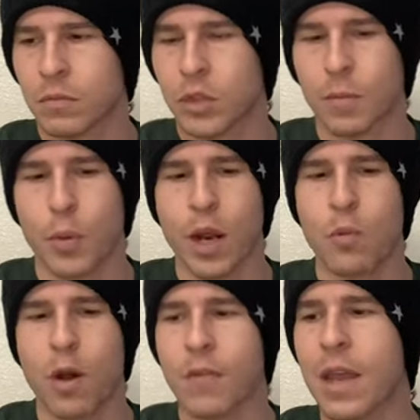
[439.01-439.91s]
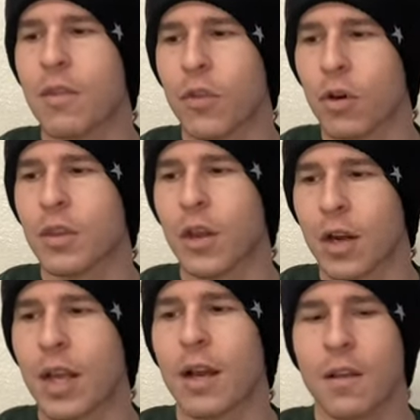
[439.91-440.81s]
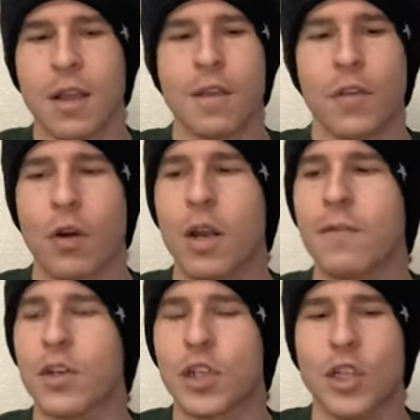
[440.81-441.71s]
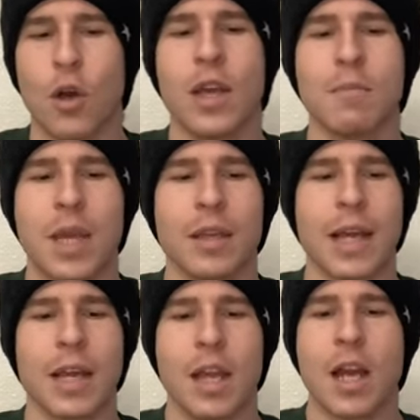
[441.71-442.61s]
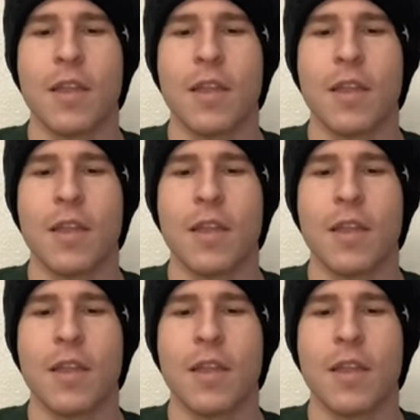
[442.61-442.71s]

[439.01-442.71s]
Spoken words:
To the point where they're even showing me like